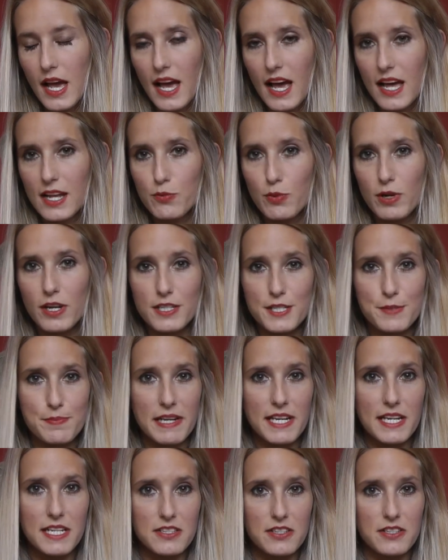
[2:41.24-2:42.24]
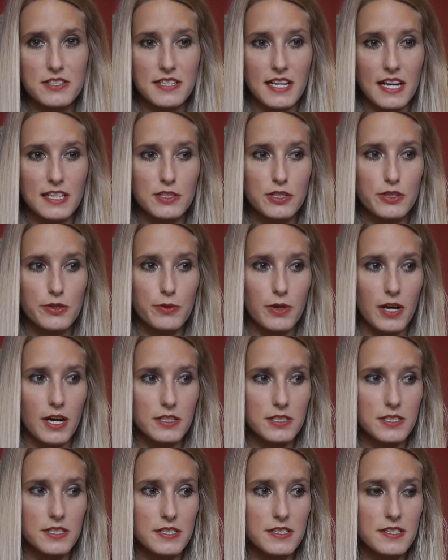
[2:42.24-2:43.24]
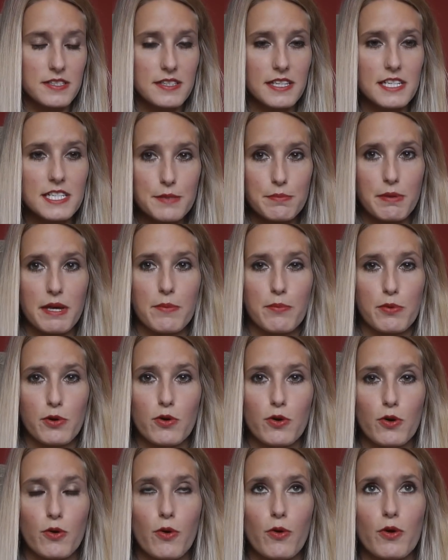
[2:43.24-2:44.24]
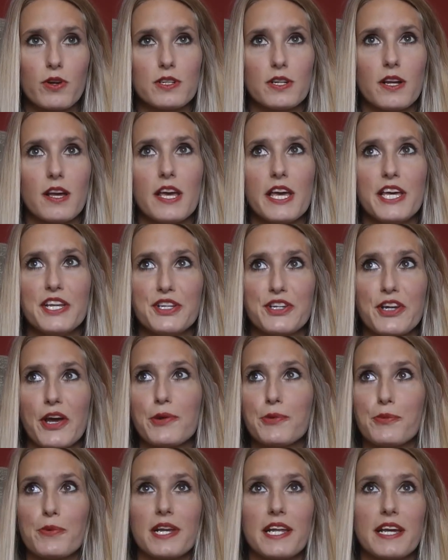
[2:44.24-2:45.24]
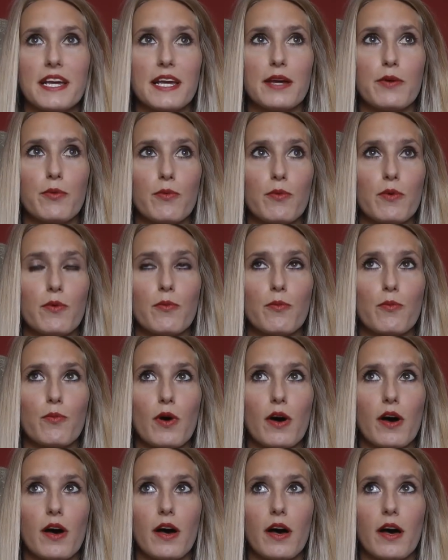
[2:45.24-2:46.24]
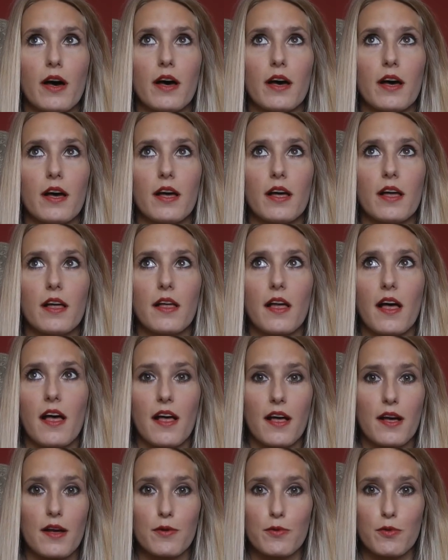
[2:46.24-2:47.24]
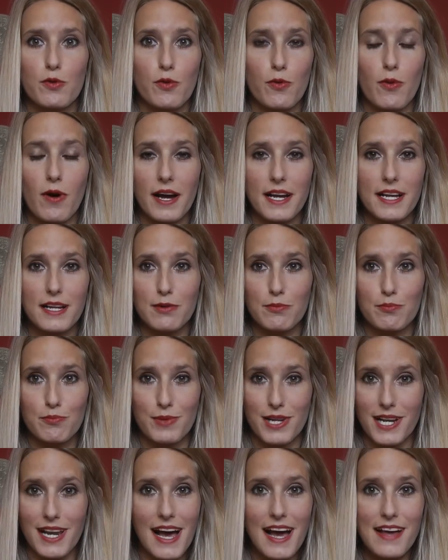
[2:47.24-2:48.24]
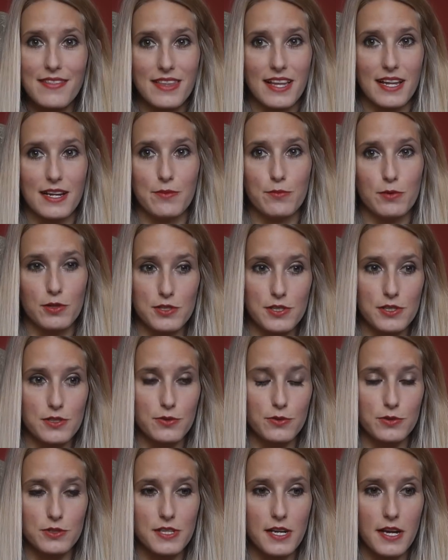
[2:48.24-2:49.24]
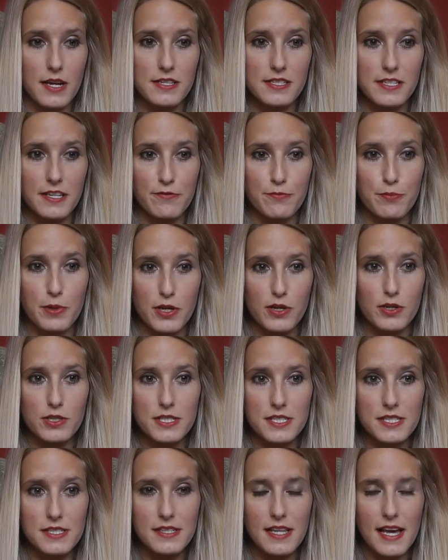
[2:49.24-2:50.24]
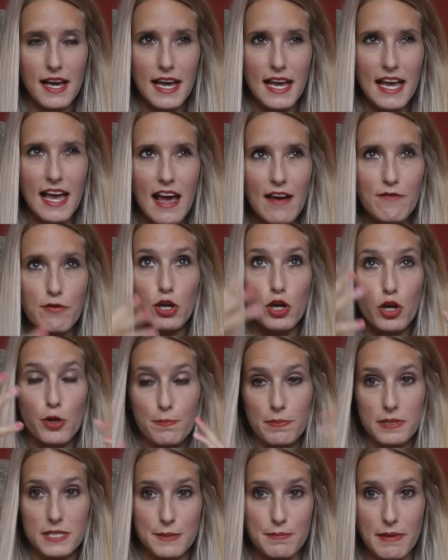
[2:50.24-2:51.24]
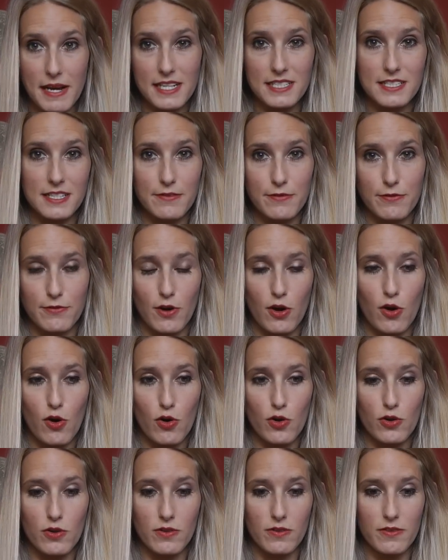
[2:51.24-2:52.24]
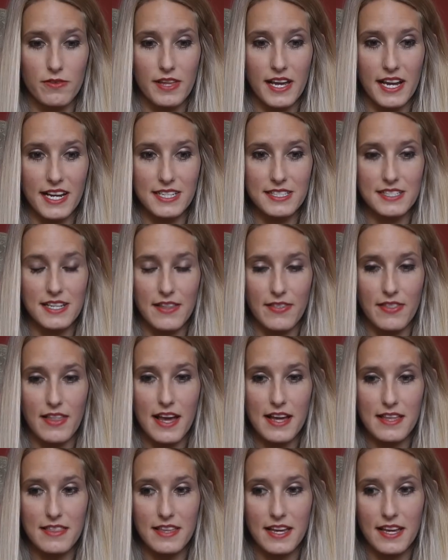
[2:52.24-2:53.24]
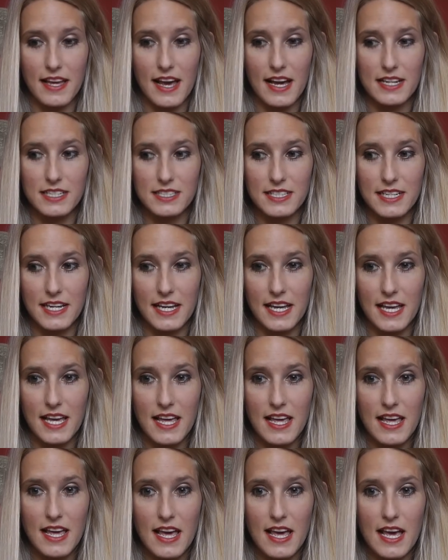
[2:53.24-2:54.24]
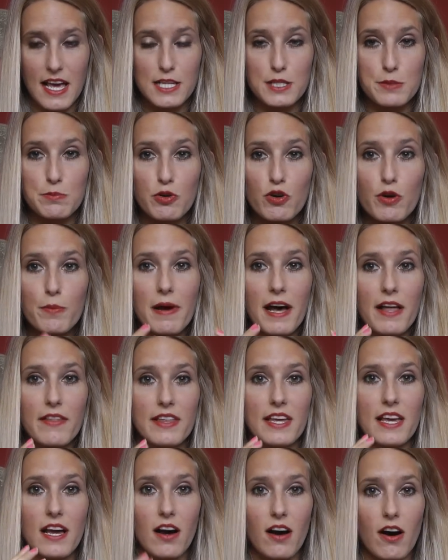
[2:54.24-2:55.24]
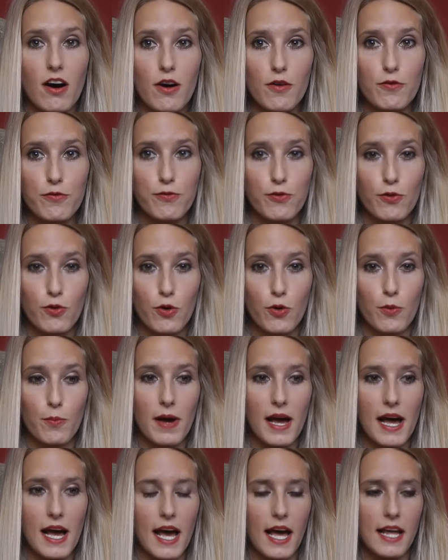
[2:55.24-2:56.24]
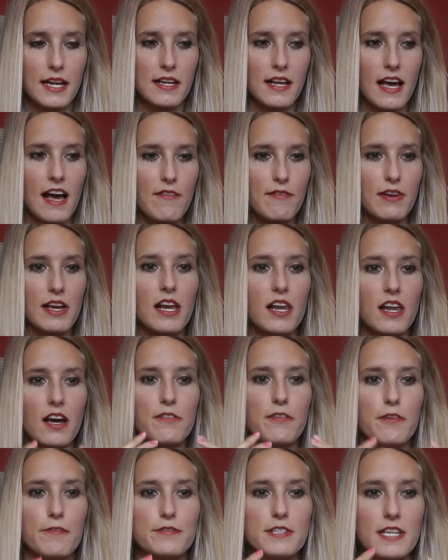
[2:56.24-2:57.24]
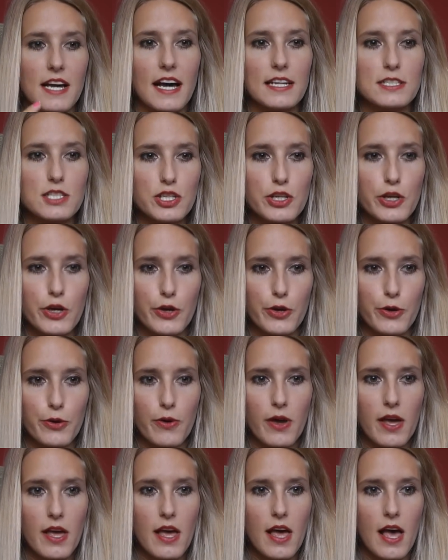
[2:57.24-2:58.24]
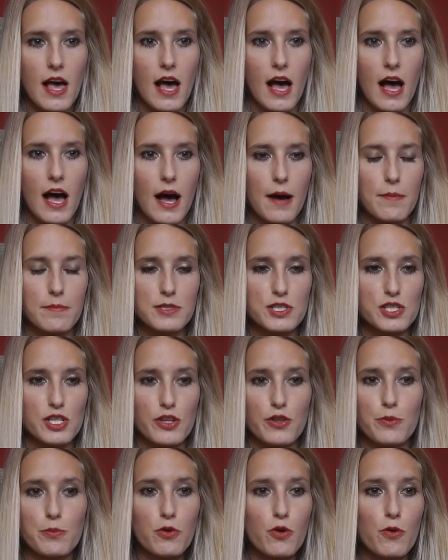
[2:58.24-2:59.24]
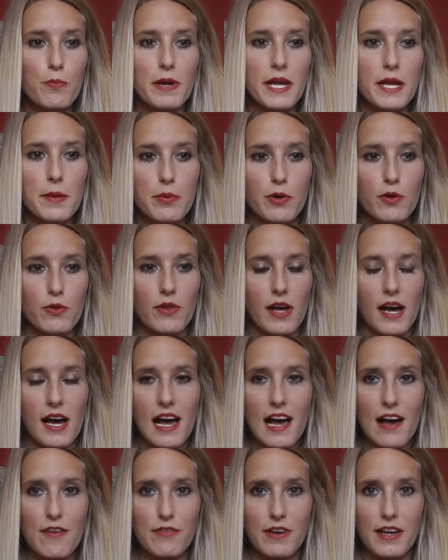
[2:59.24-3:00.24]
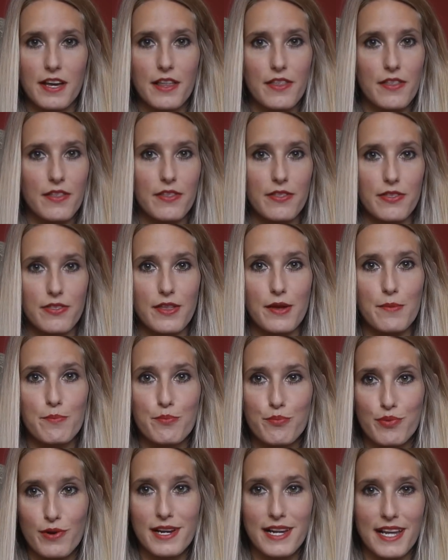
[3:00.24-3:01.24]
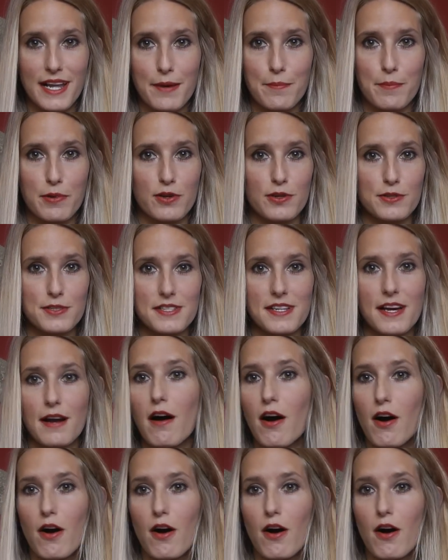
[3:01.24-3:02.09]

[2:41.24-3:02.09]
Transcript: when I was speaking to tattoo artists, these people generally were quite glad that it wasn't alternative, because they have a good perspective on things, and they think actually it's more about the art form and having a love of tattoo. So the more people that have it, then brilliant, because their